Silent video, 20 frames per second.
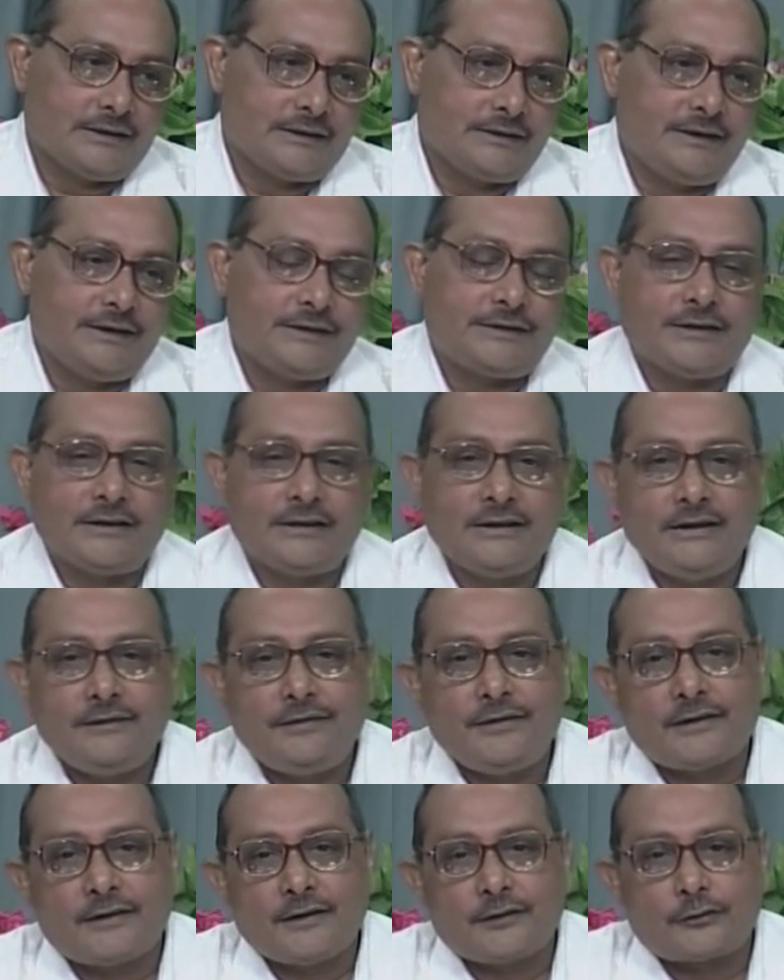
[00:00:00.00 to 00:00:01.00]
the
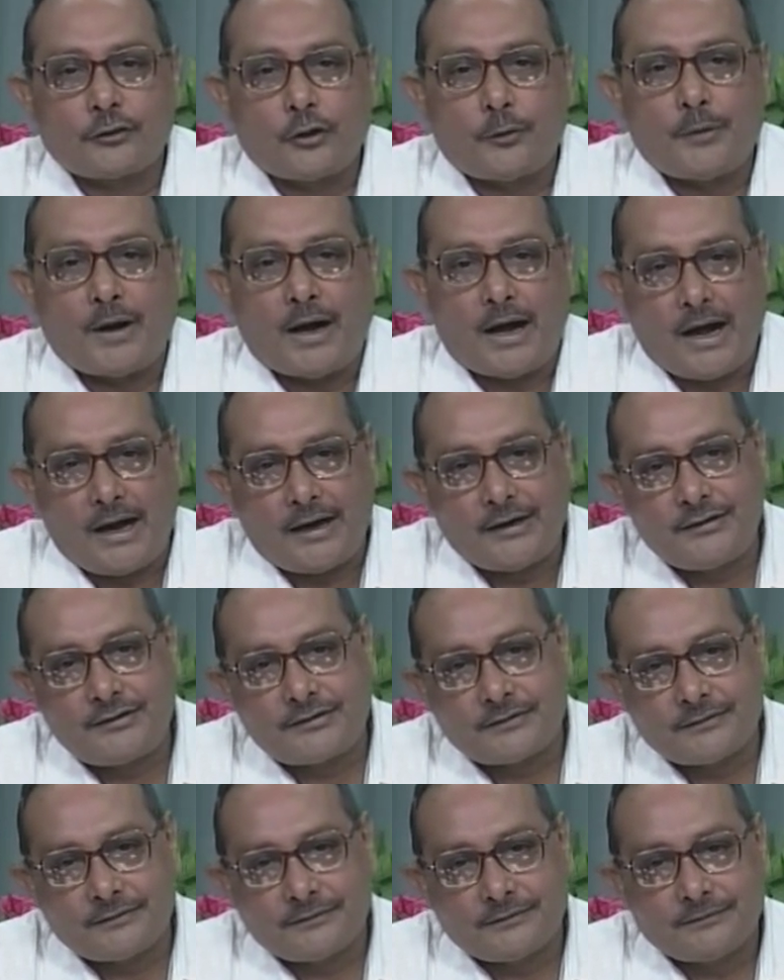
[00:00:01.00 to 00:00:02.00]
significance of
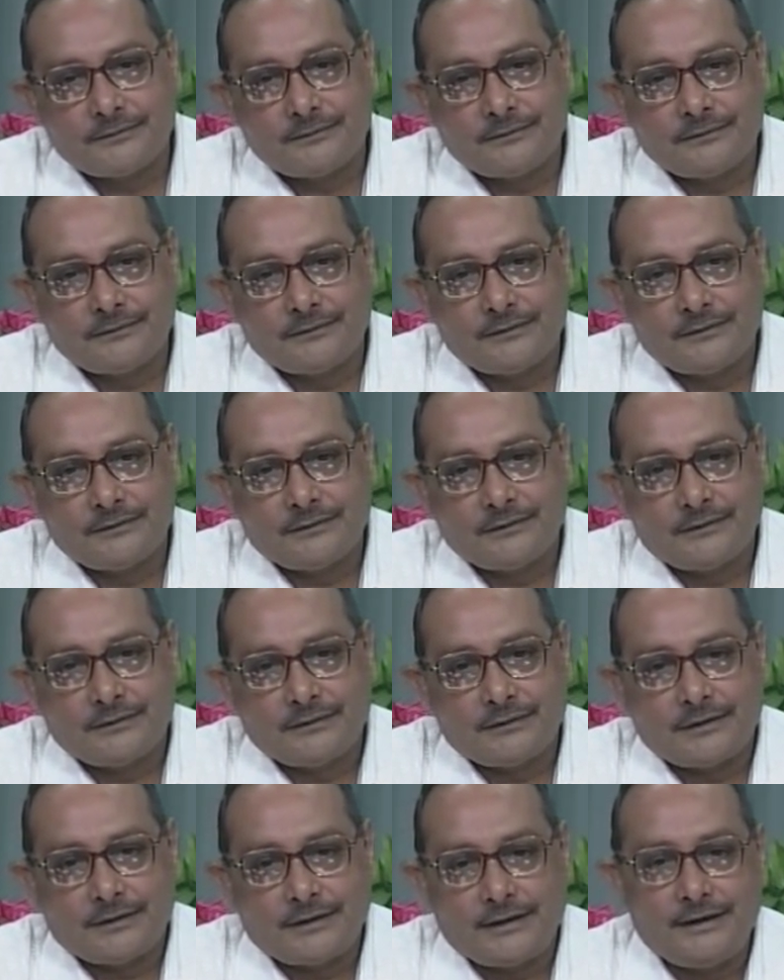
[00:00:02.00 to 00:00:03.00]
art
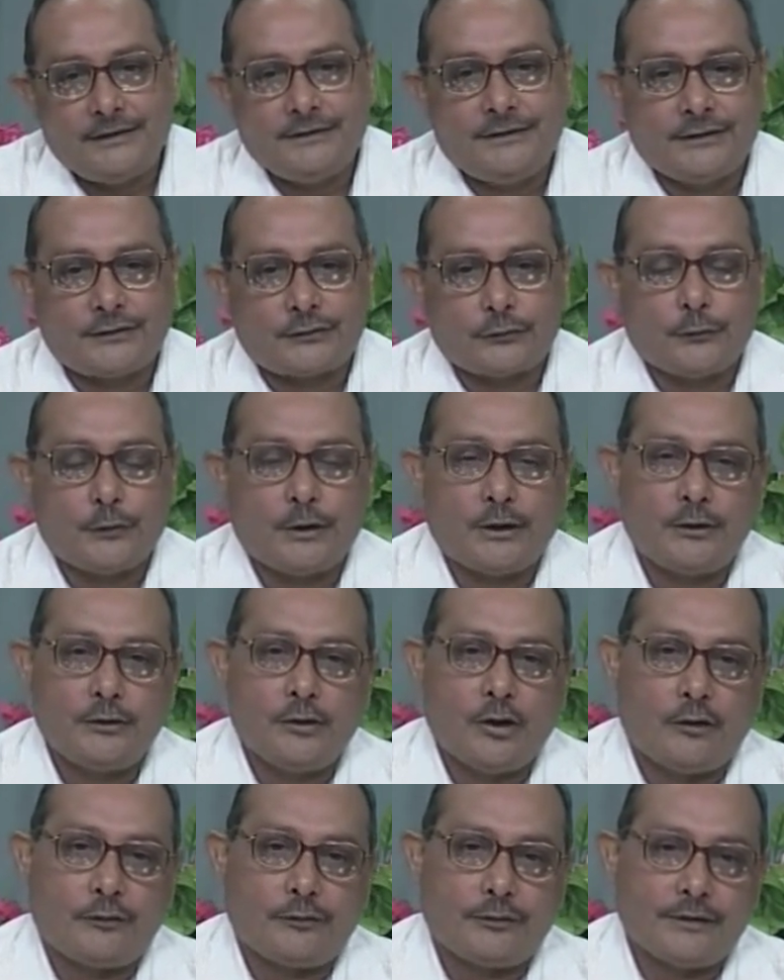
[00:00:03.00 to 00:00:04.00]
in this
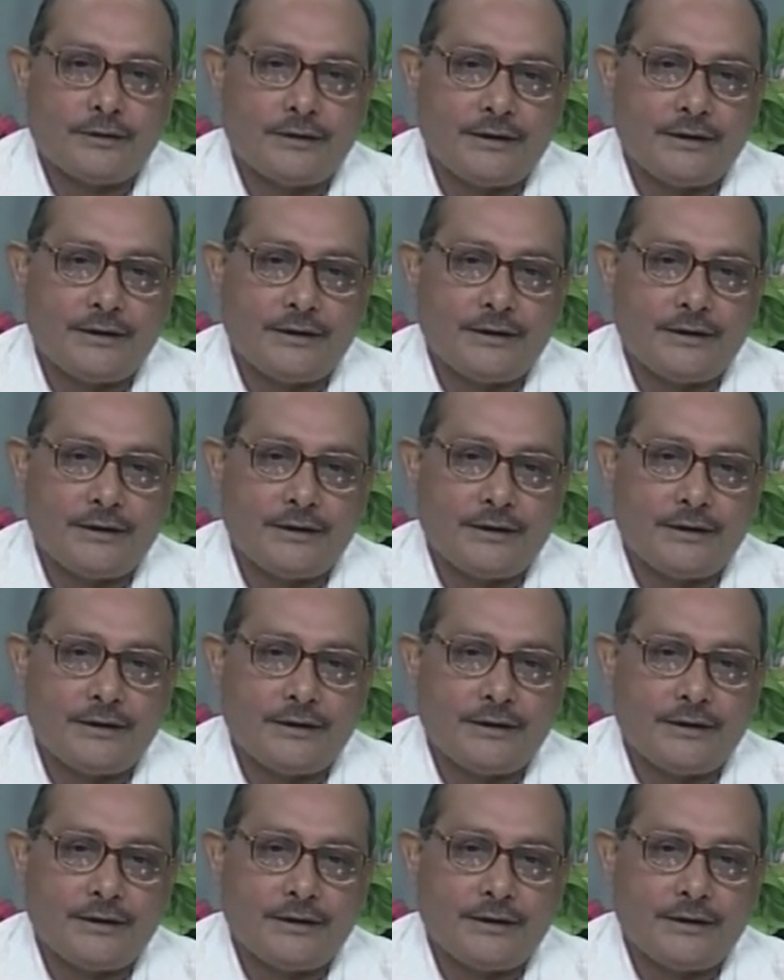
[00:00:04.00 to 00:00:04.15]
world of